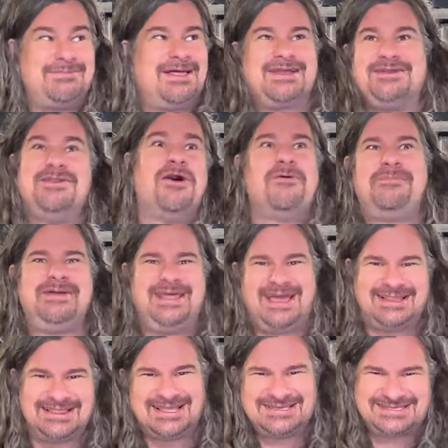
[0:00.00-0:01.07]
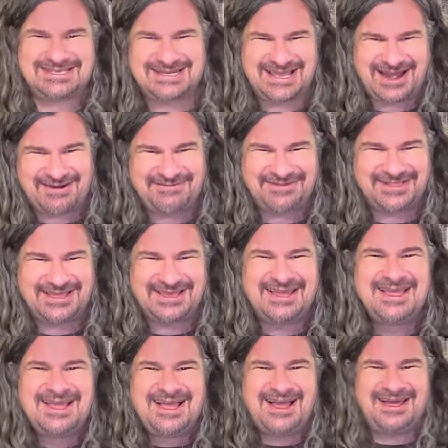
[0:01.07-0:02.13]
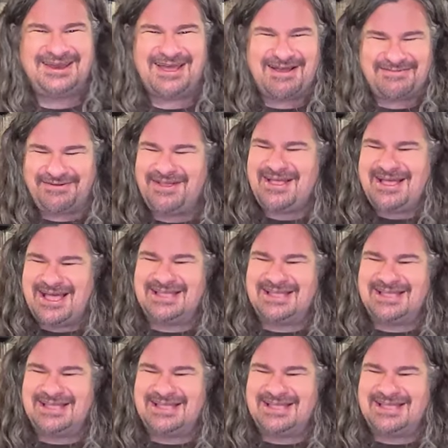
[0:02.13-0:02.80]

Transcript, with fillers: I'm like, nobody had listened carefully enough.